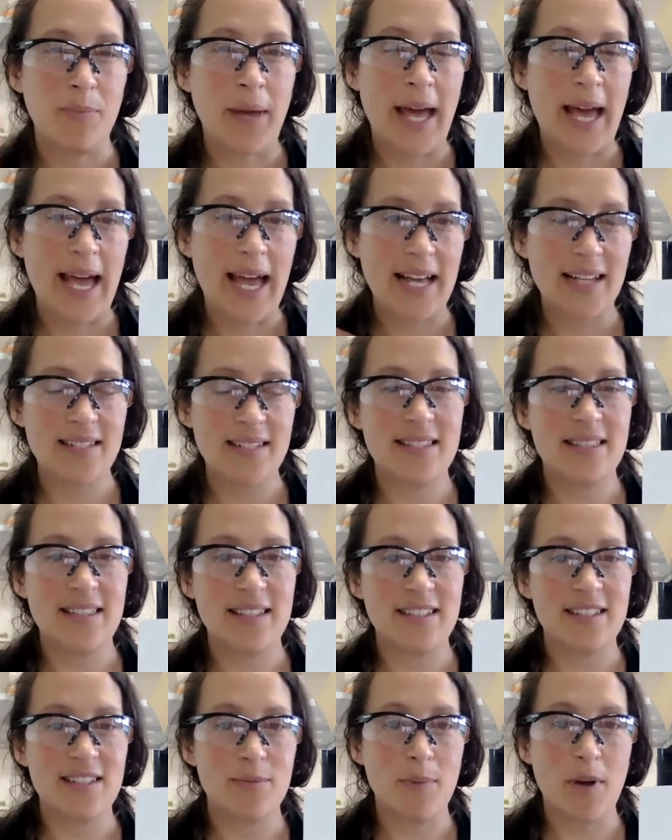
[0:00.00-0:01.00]
past
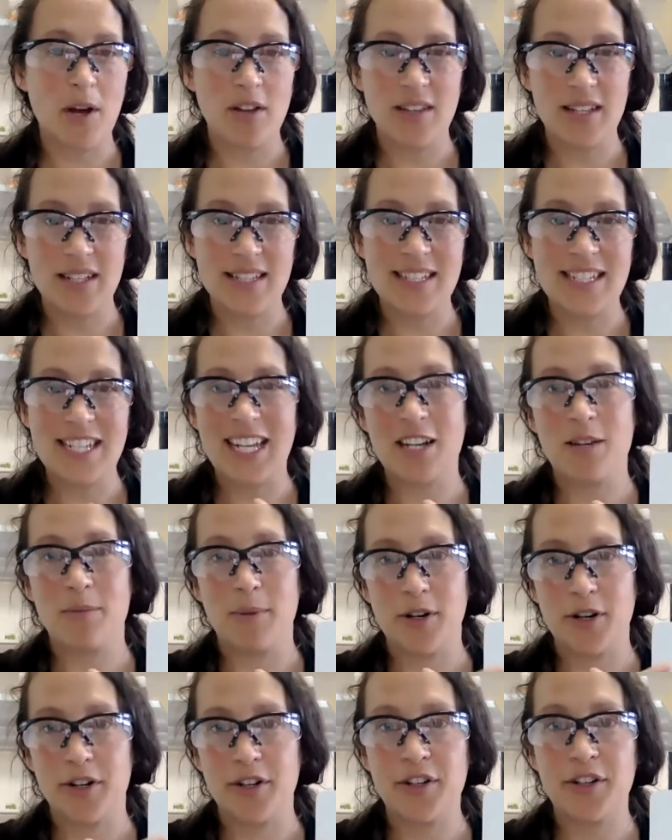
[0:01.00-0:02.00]
the smallest tick
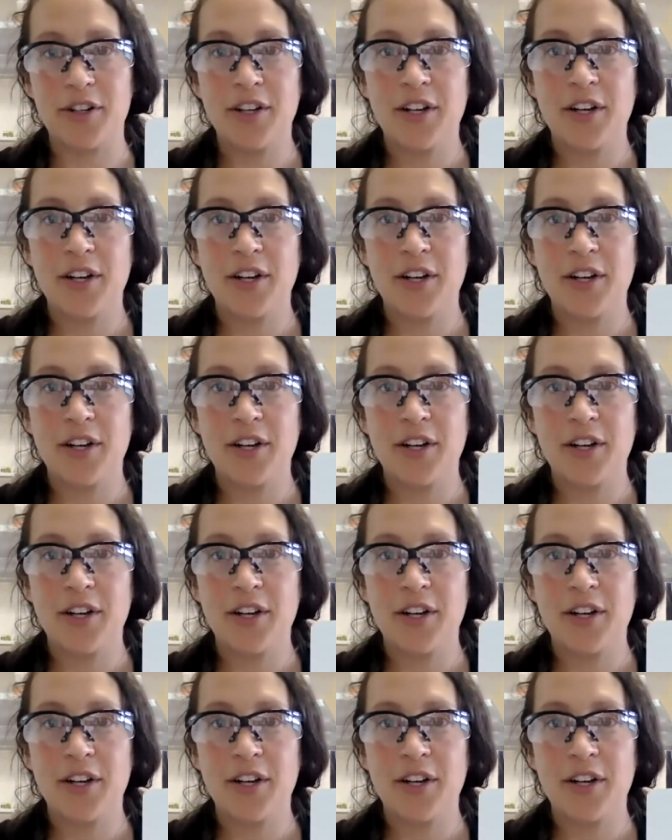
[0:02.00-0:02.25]
mark